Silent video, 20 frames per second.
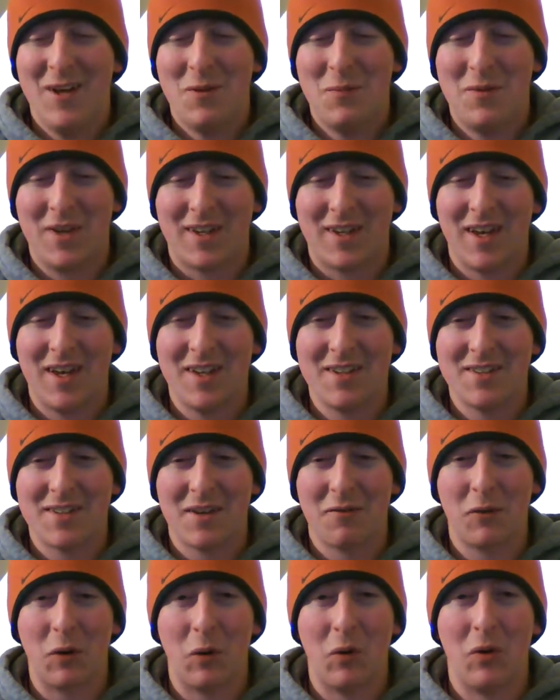because
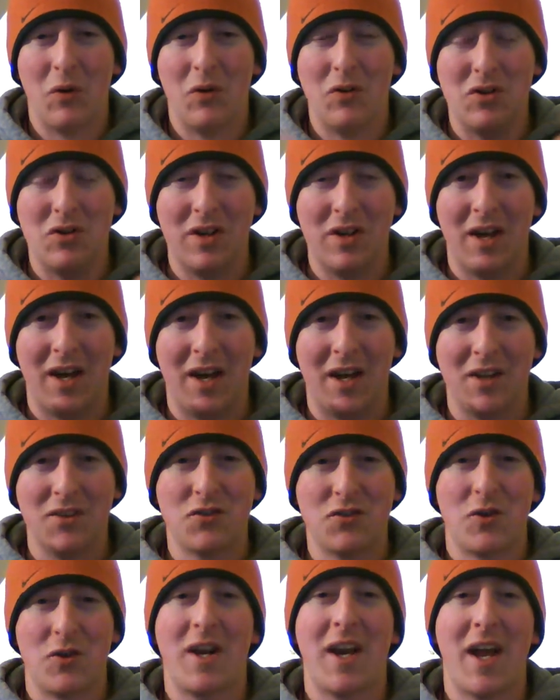I'm going
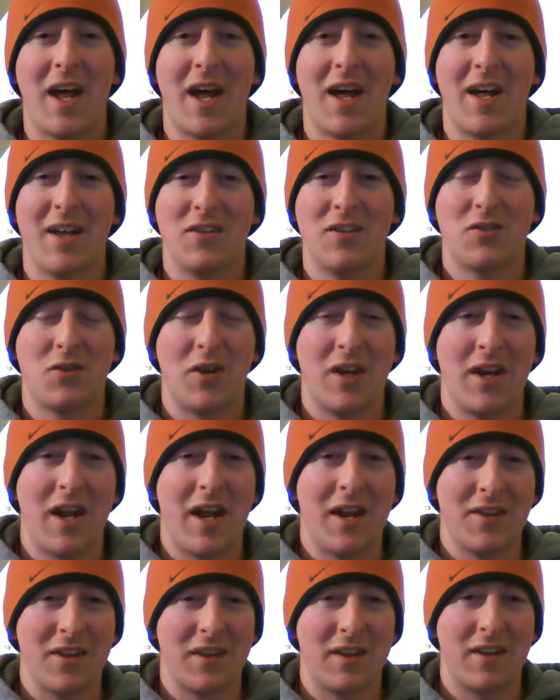straight out of
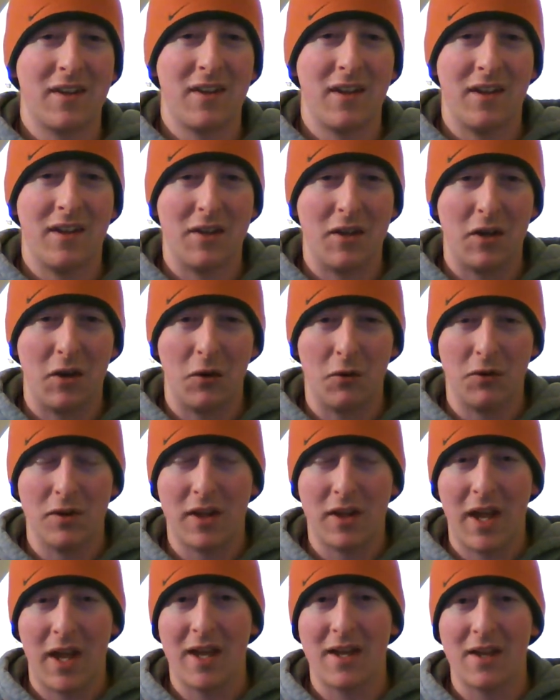
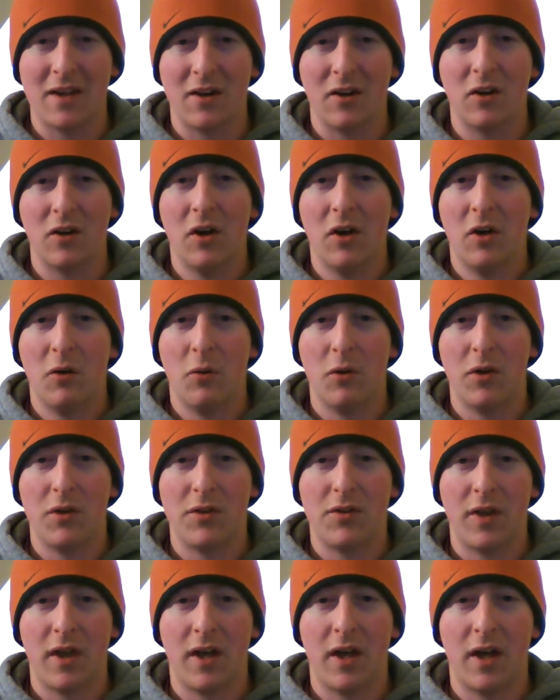the gate here
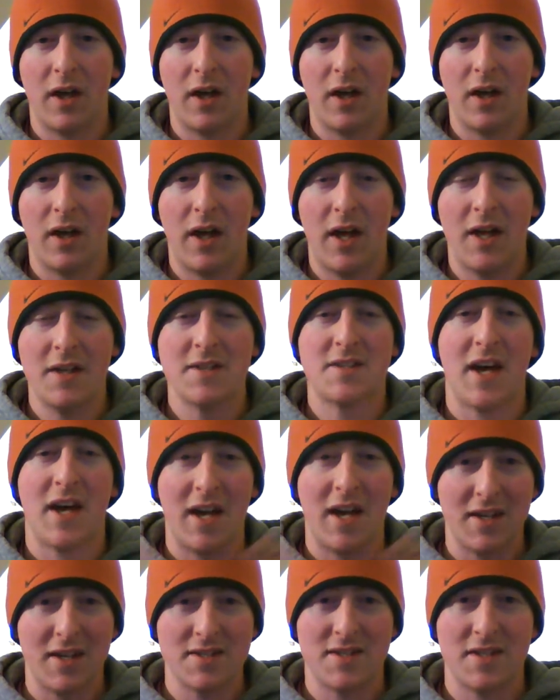with
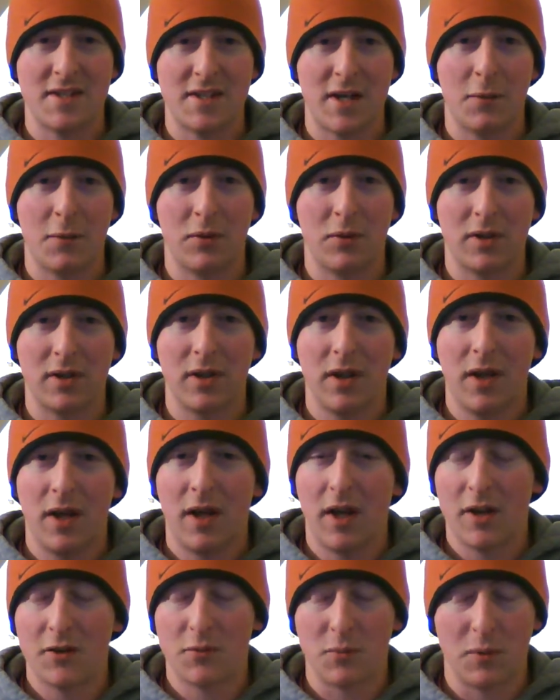hentai as the topic.
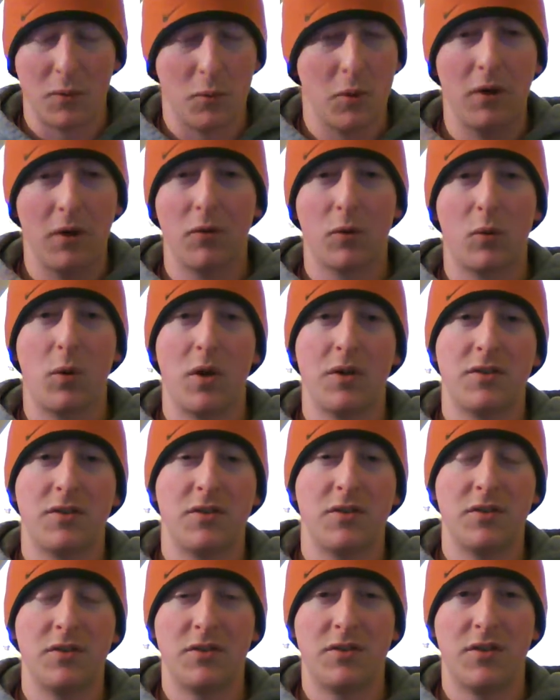Ask me whatever
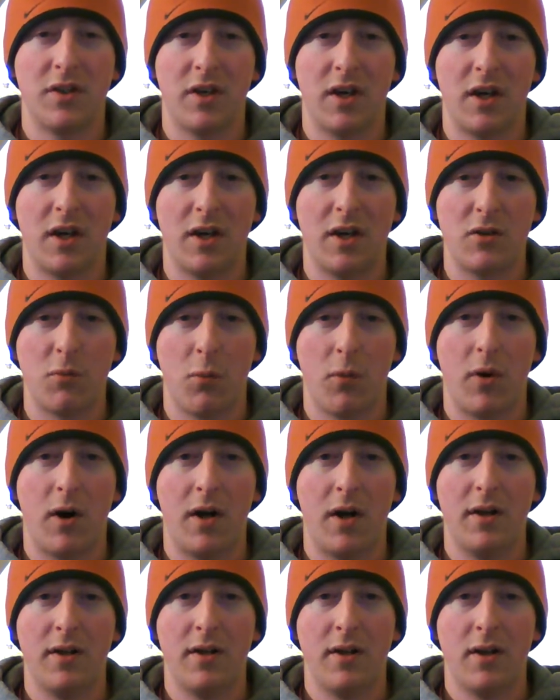questions you
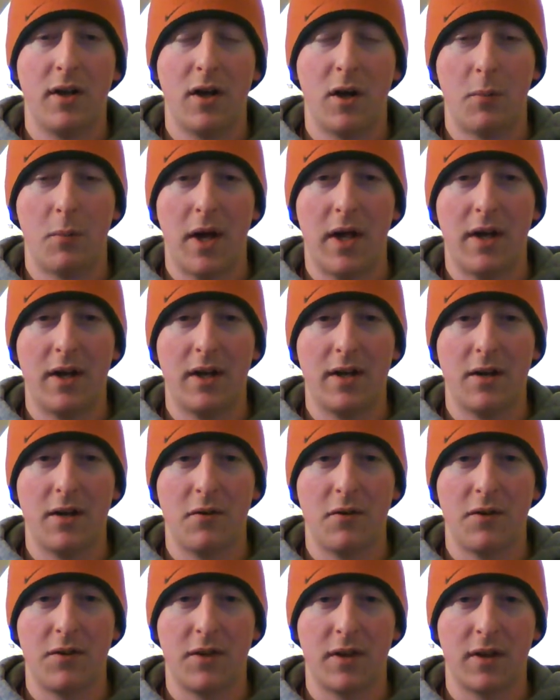want about it and
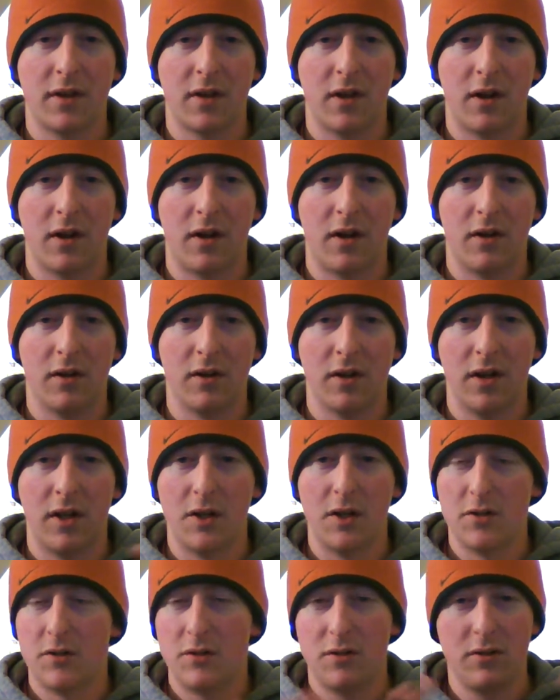everything.
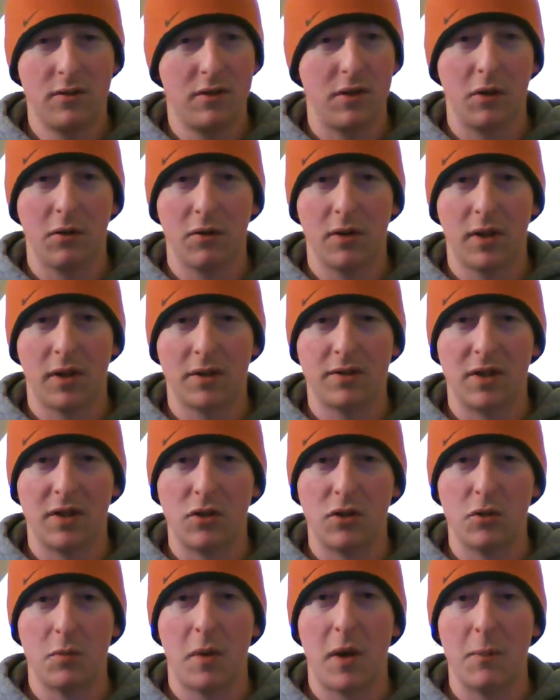I'll,
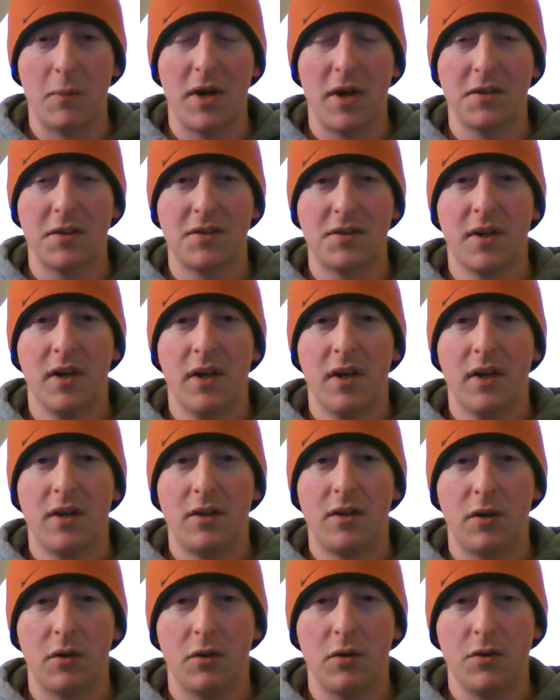do my best,
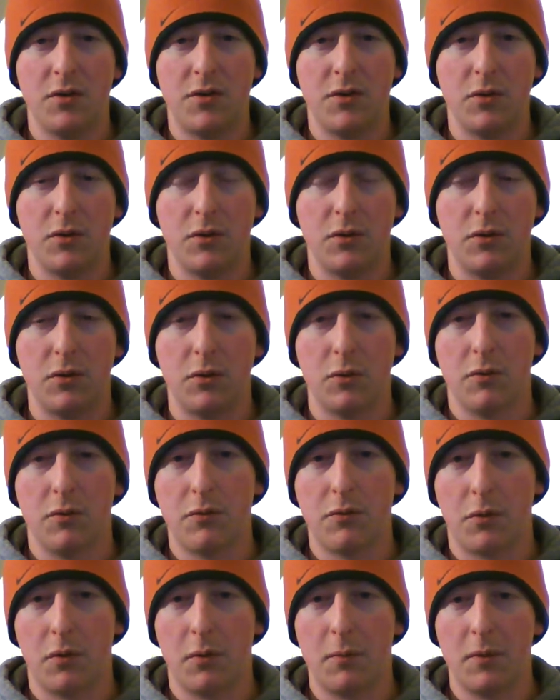you know, to do
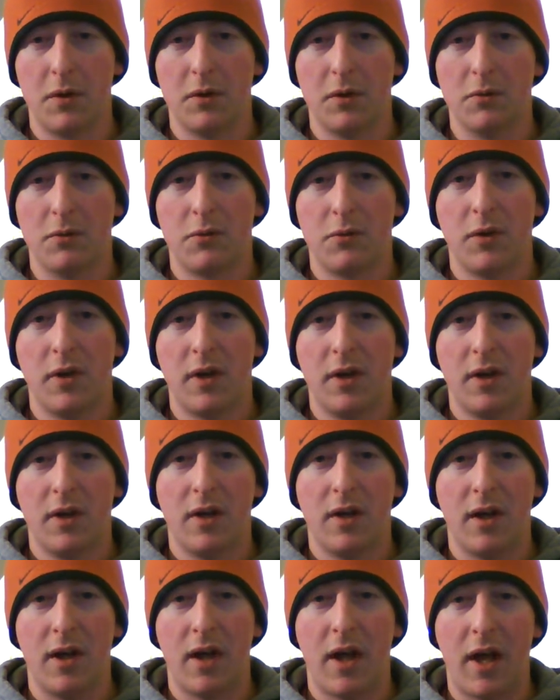informative
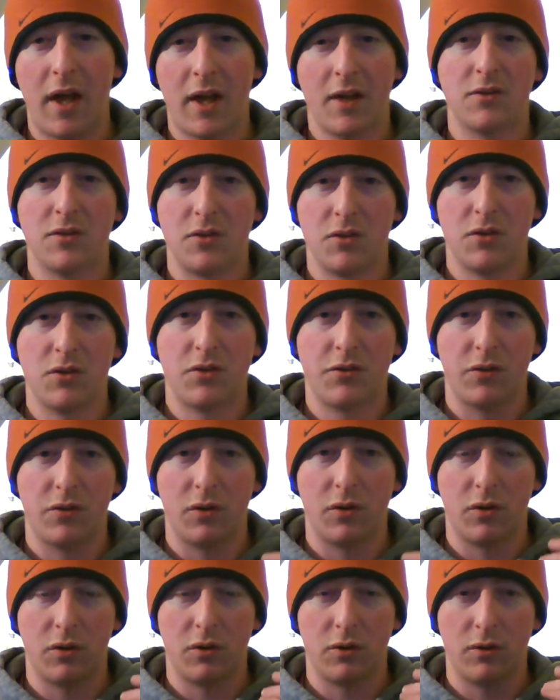answers
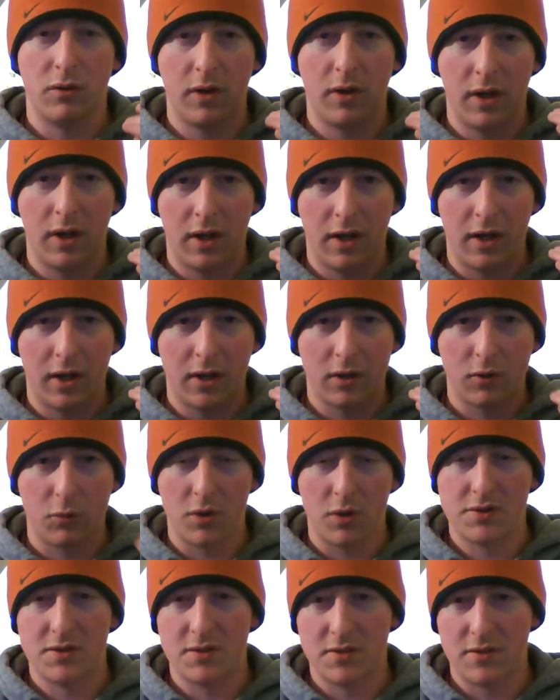for
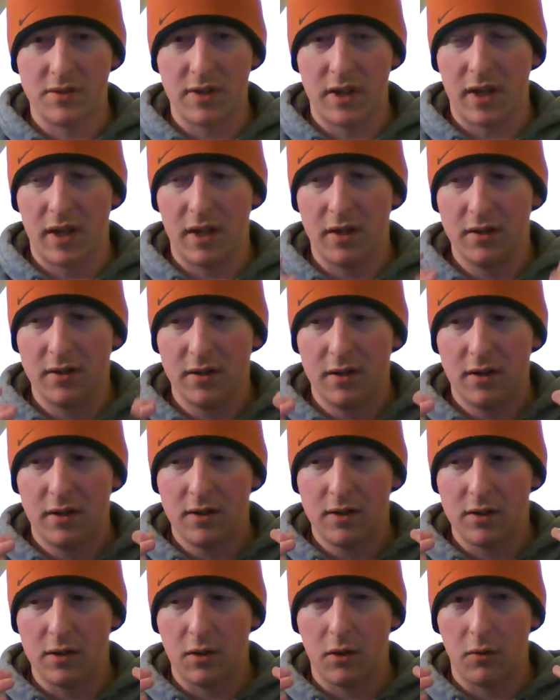questions that
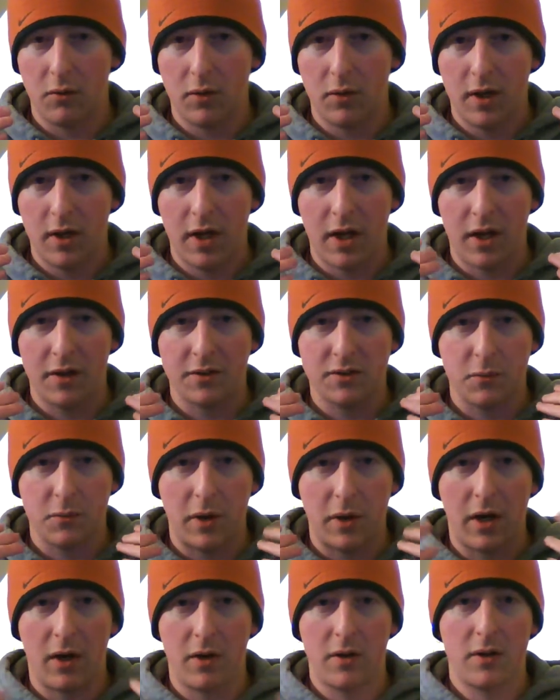you know, ask
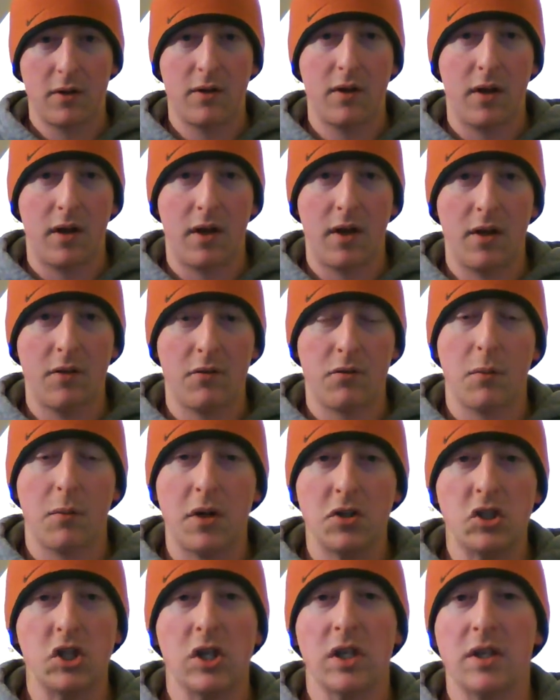about
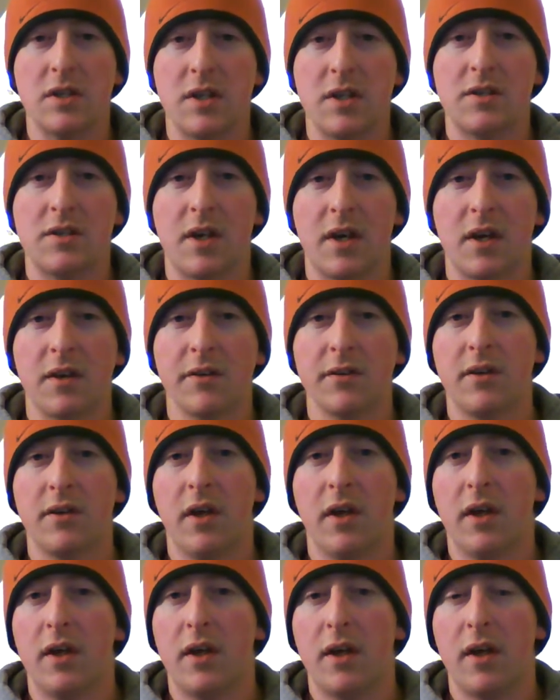information and details,
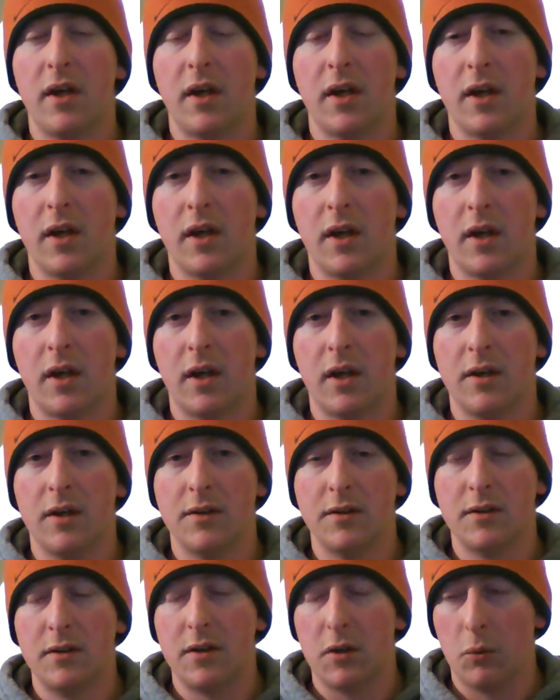
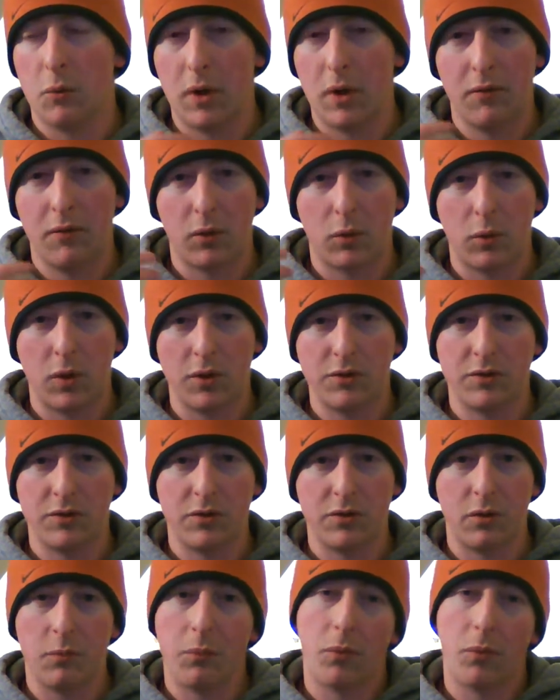and, you know, whatever questions are